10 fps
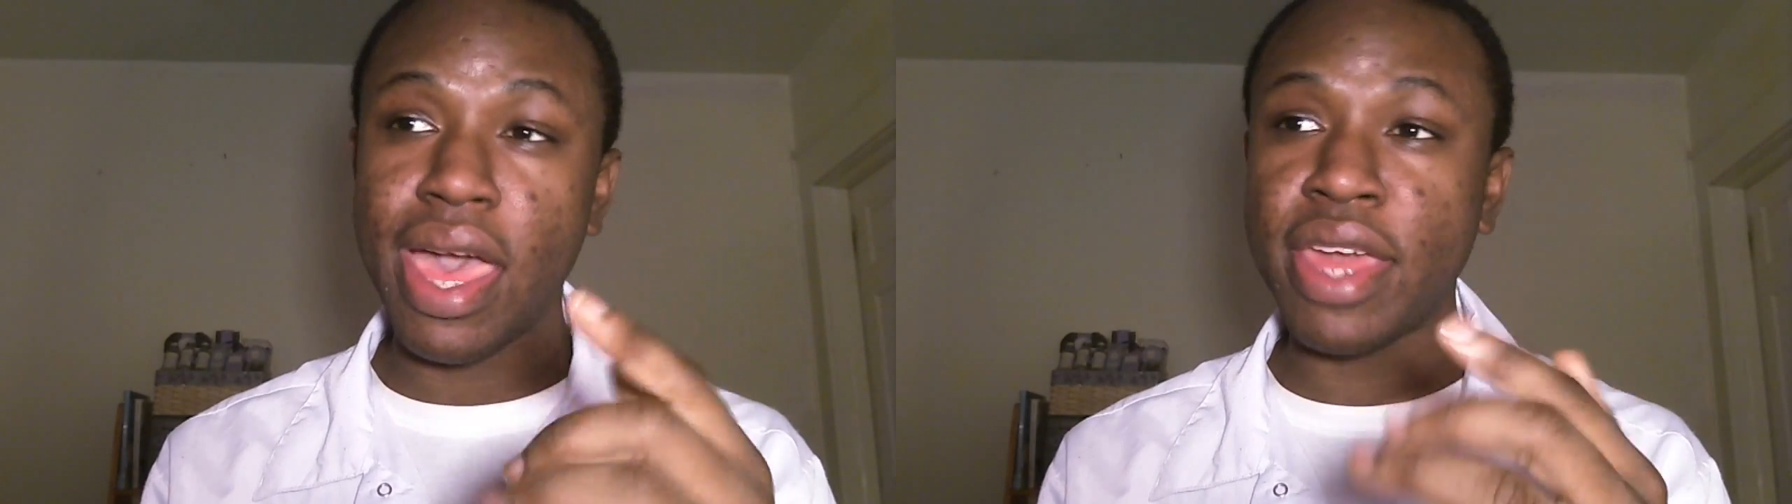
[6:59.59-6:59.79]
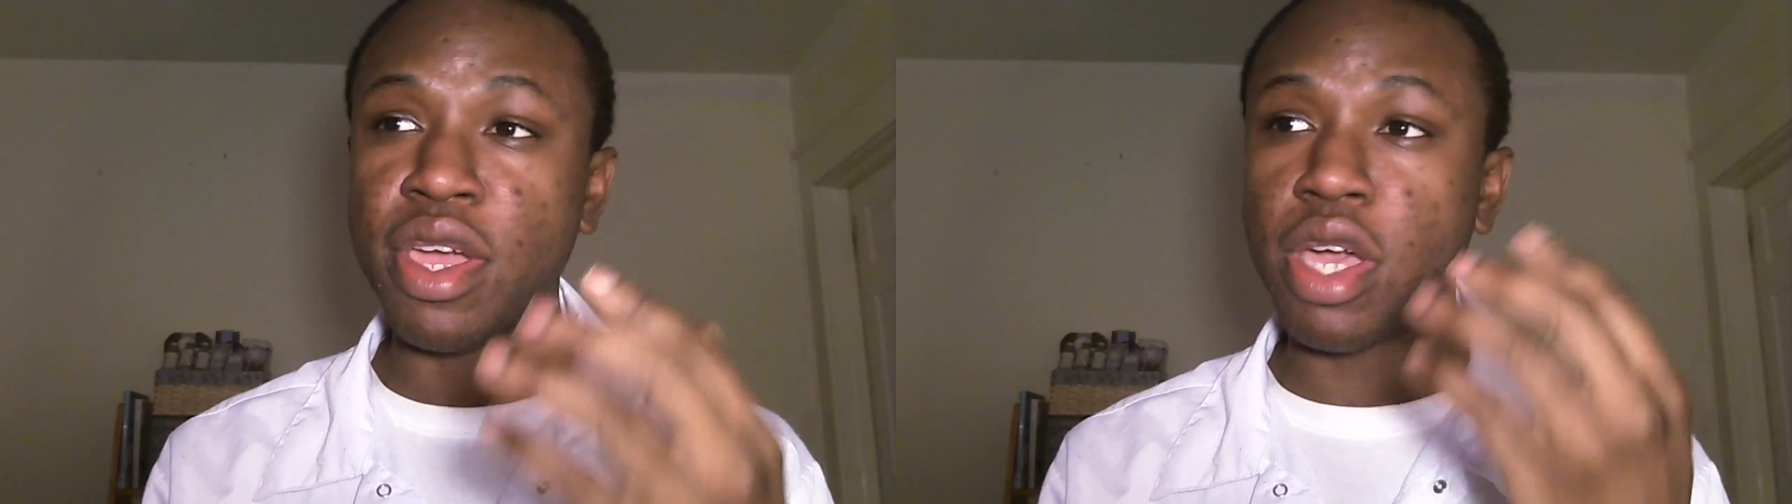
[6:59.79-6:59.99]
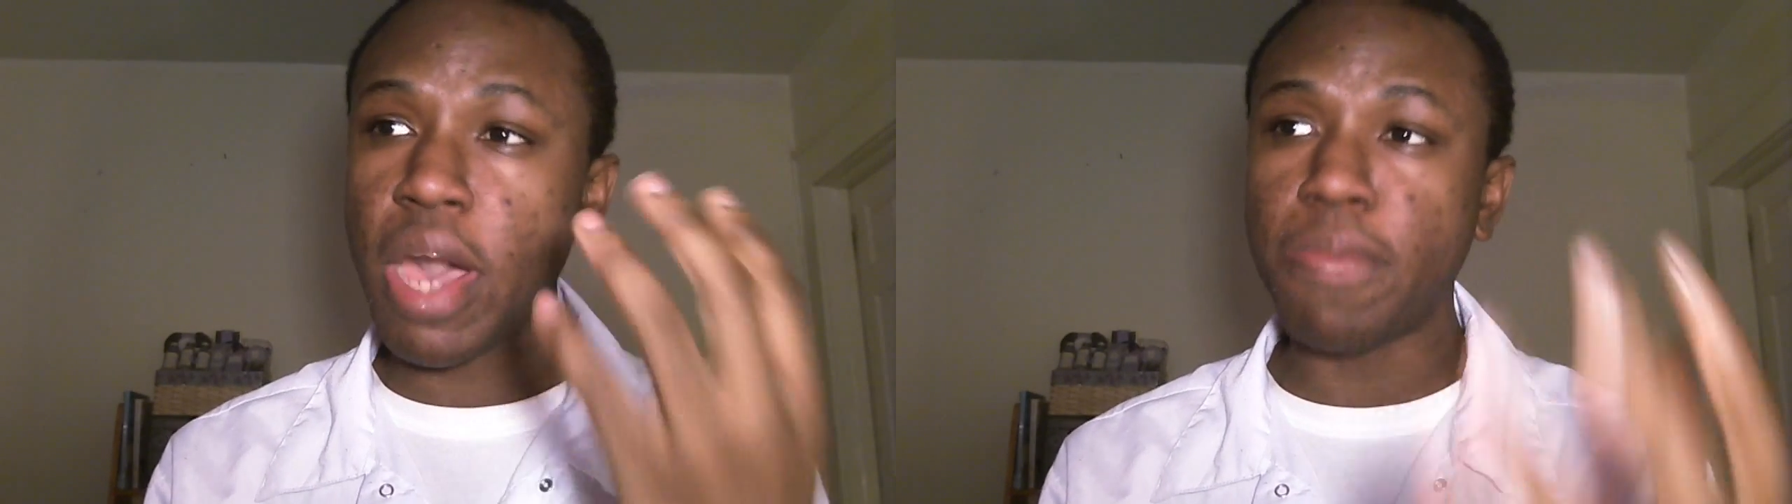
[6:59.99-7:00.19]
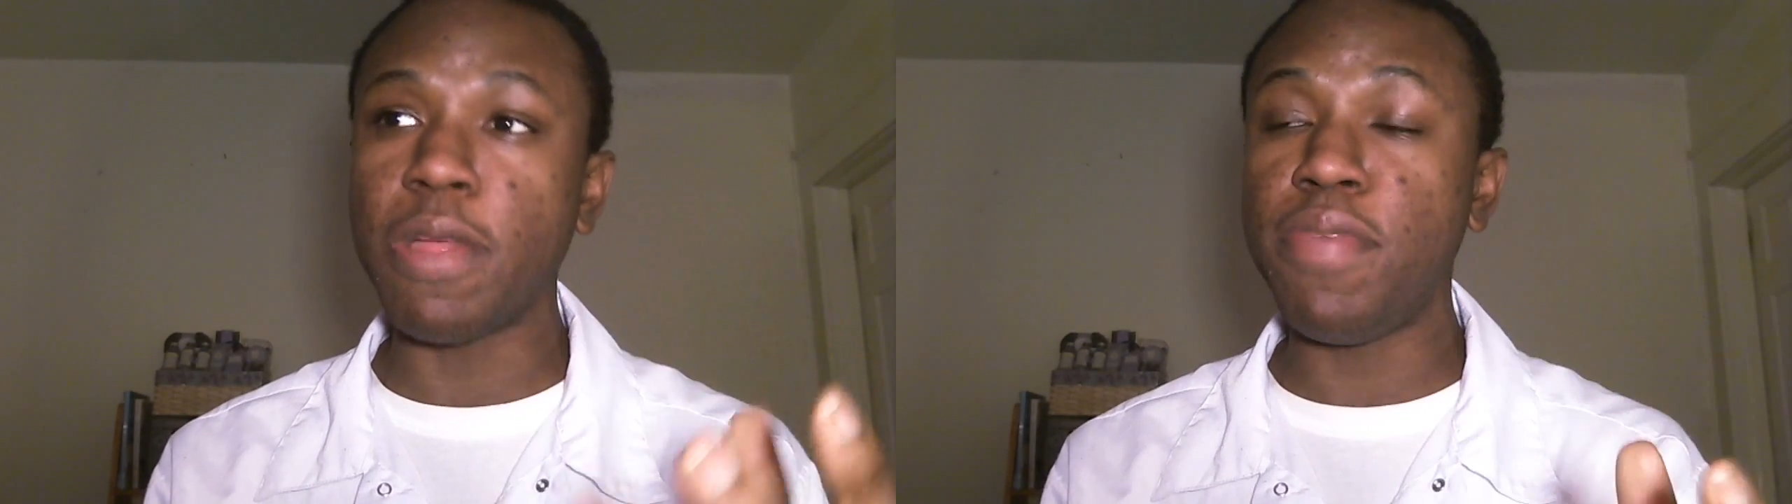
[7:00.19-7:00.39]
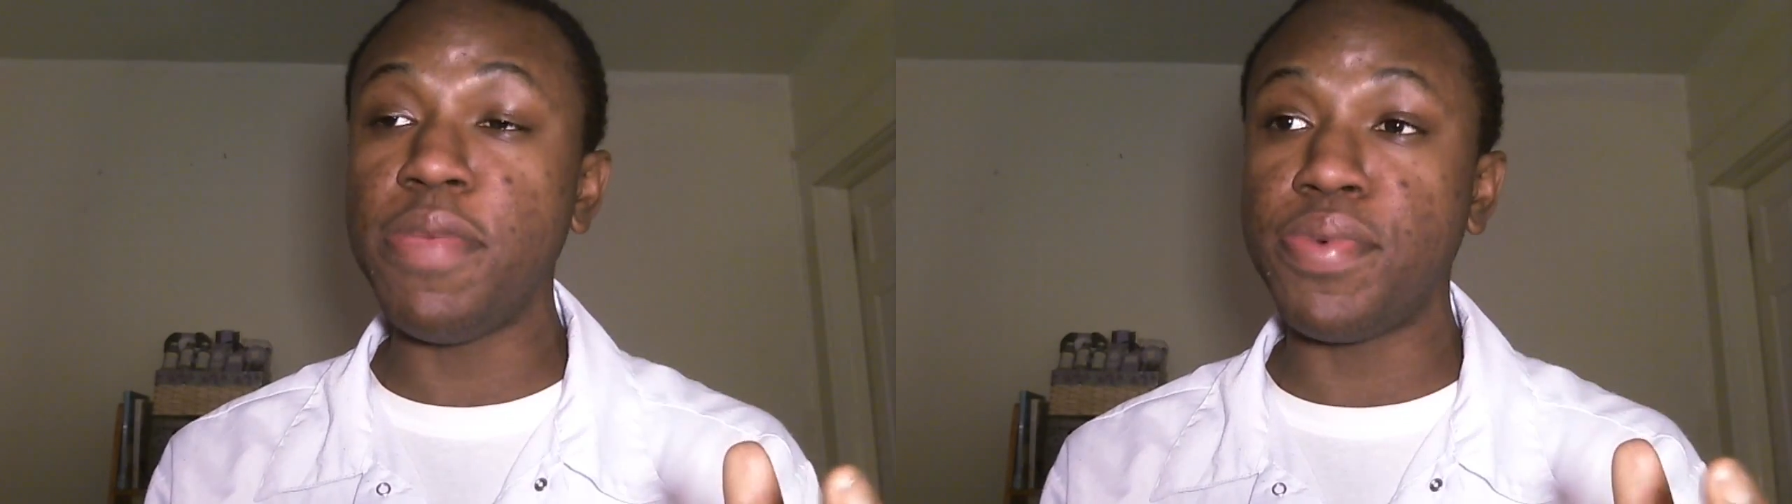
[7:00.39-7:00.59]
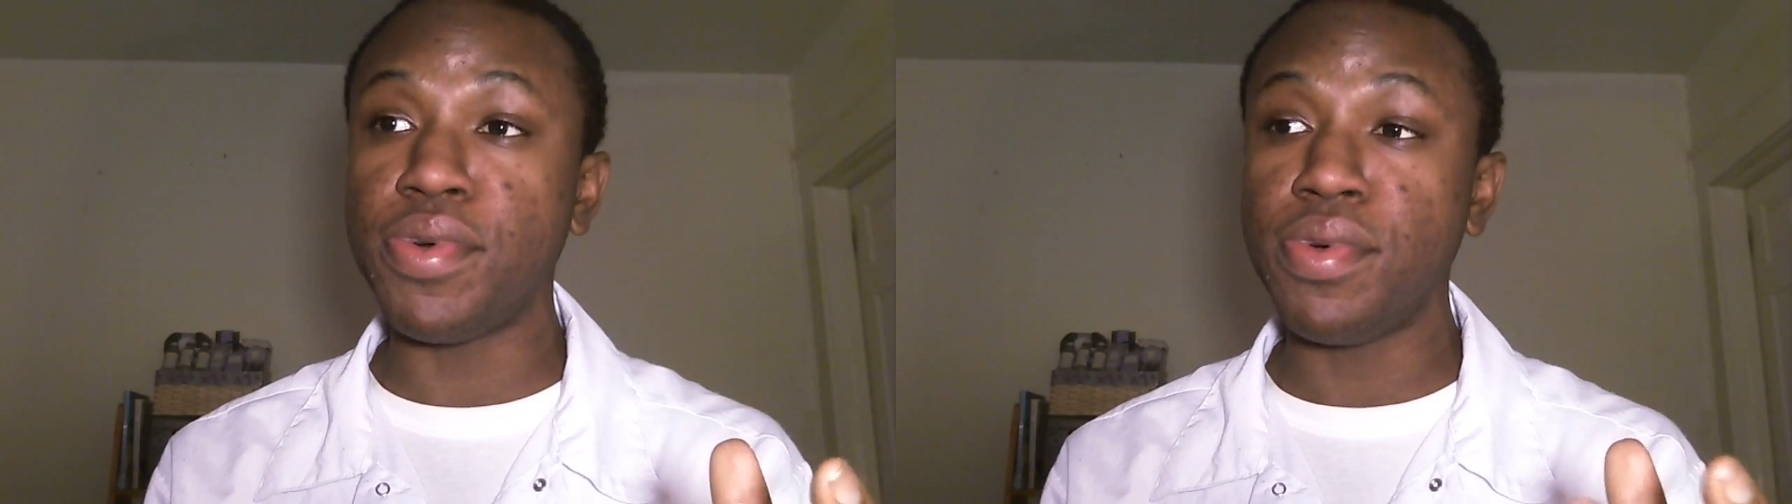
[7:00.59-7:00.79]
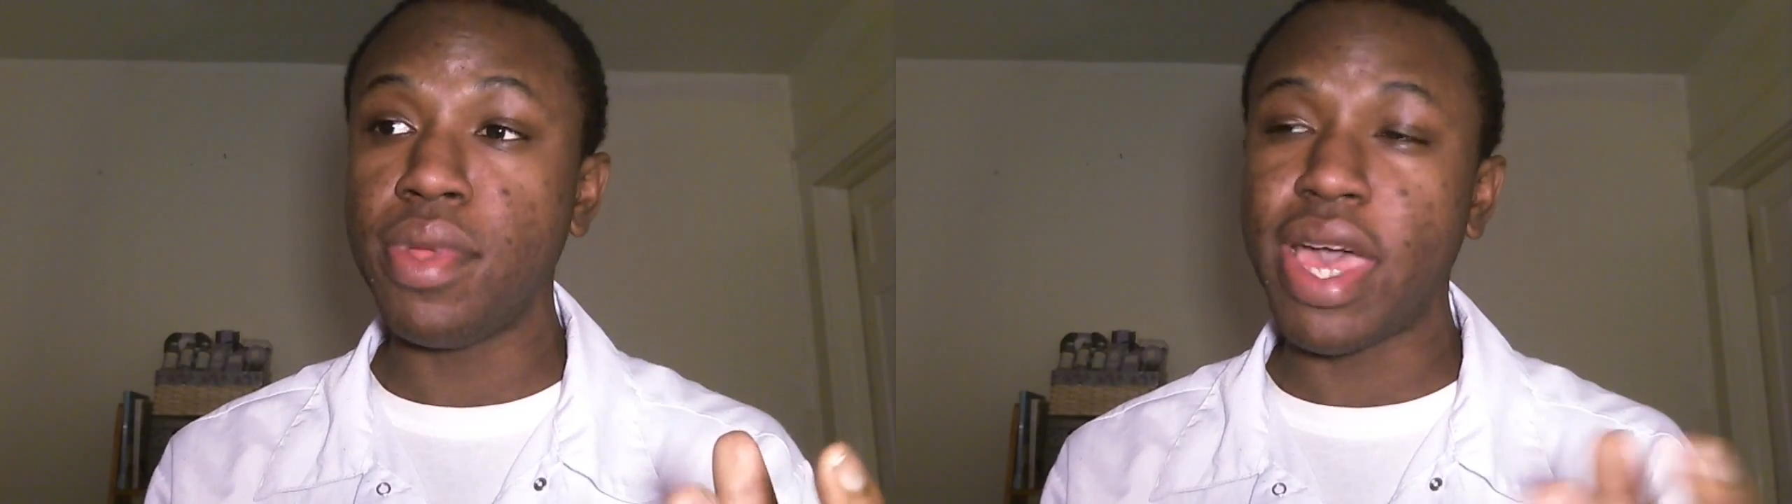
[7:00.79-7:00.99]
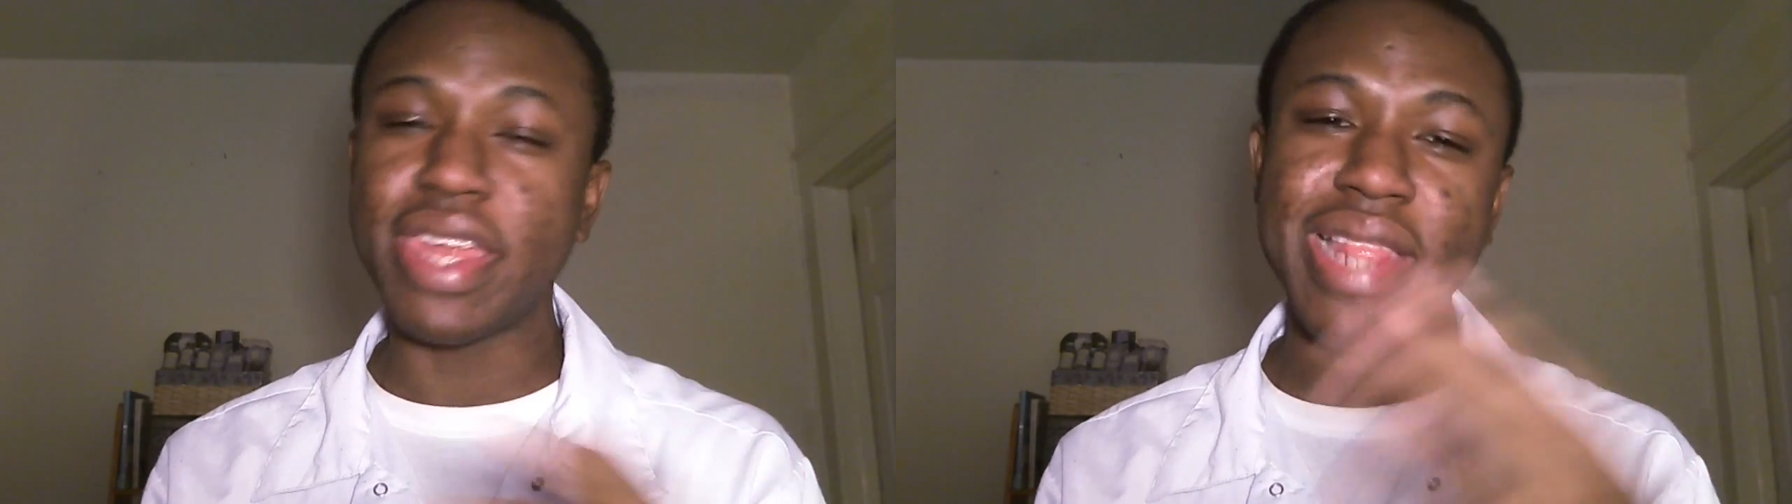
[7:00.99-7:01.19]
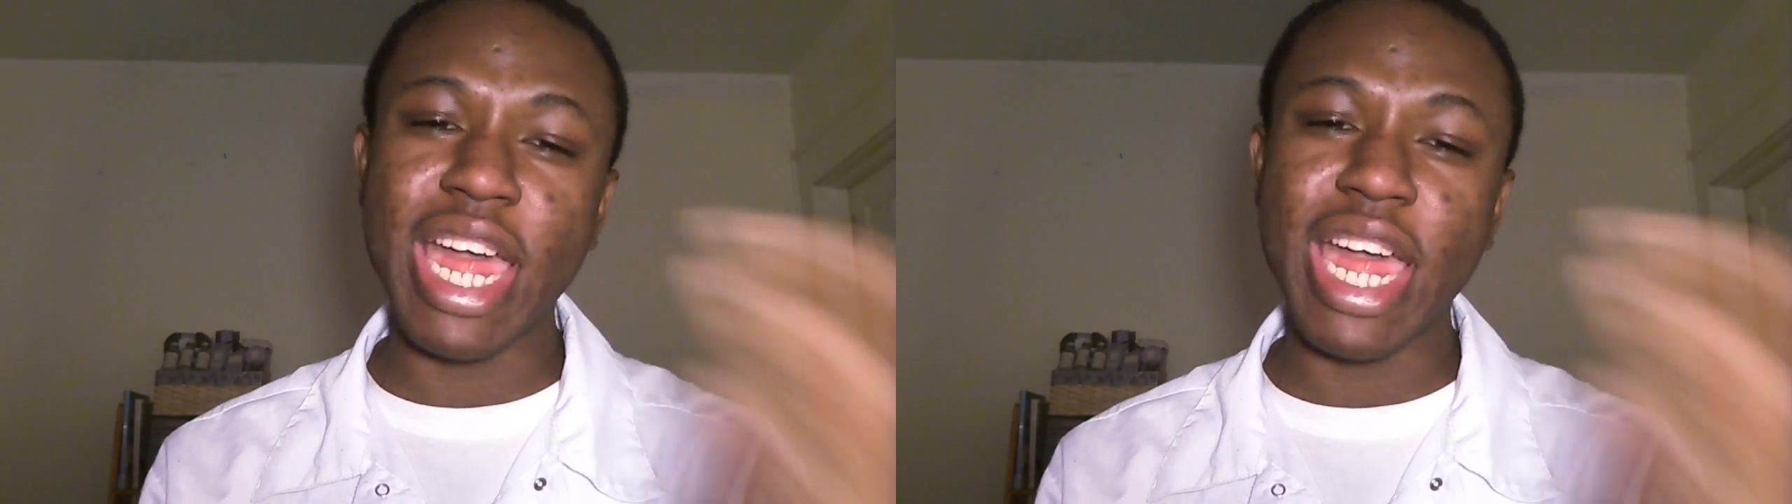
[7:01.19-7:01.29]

a couple of people, out of a